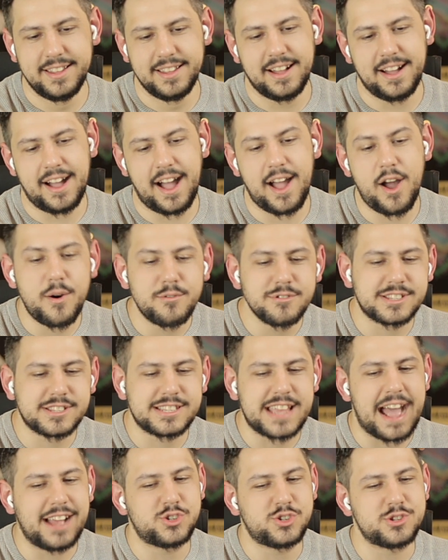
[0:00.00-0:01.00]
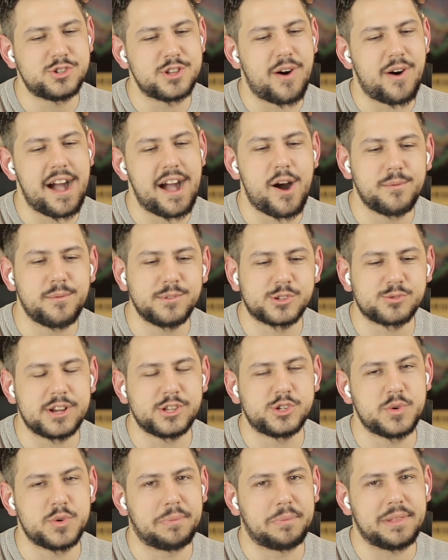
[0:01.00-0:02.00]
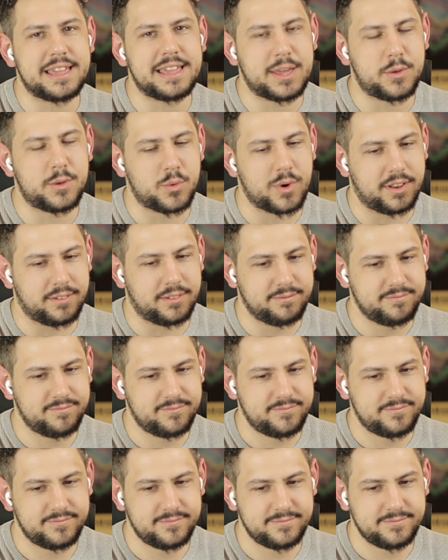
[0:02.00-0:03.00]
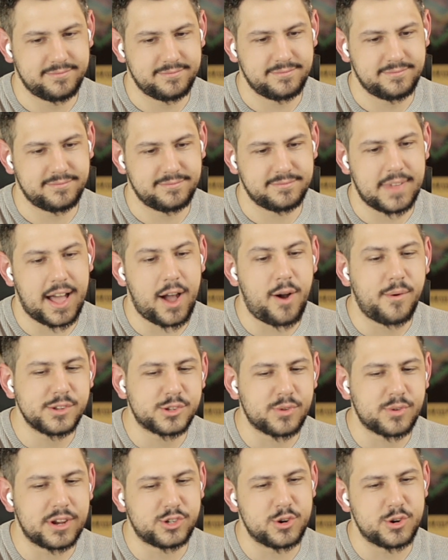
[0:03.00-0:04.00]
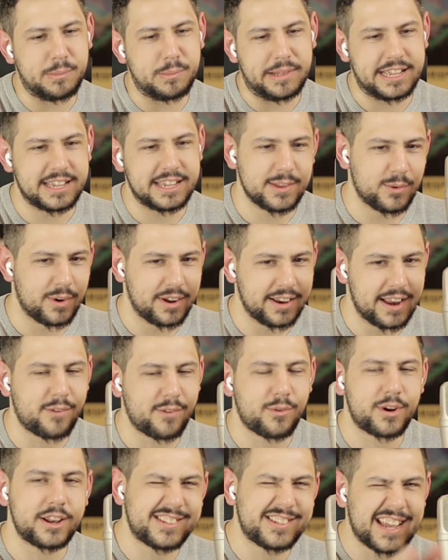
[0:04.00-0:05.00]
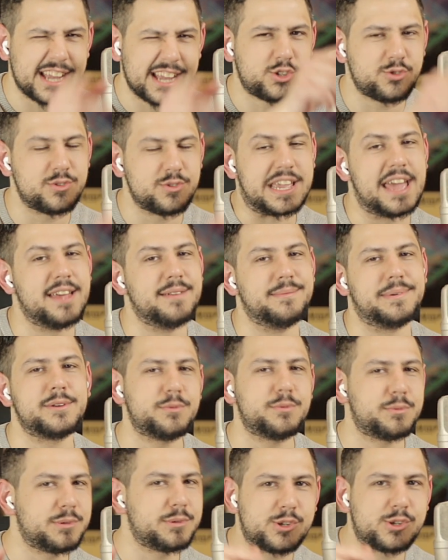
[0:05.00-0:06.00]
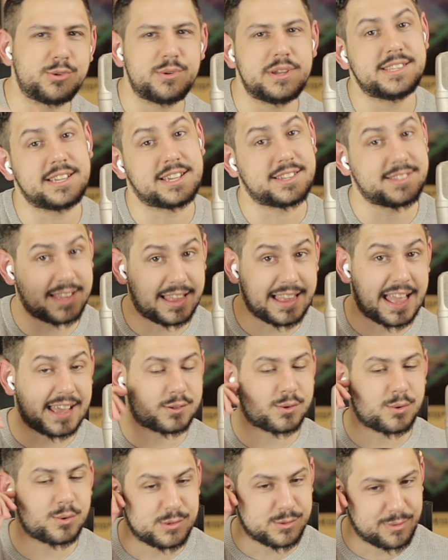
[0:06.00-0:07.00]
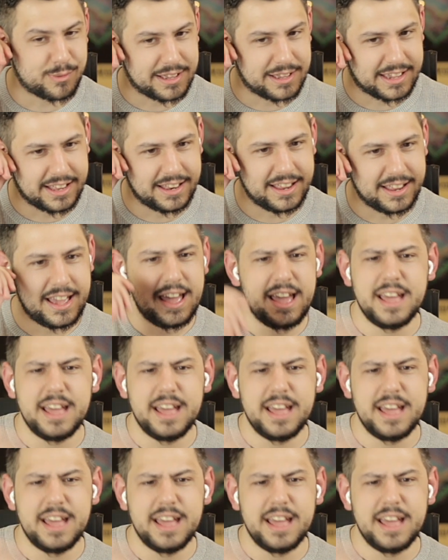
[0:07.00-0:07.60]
I almost had you, though. I almost read you a Blinken one. I wanted to get you again, but it would be too easy because the last one was Blinken.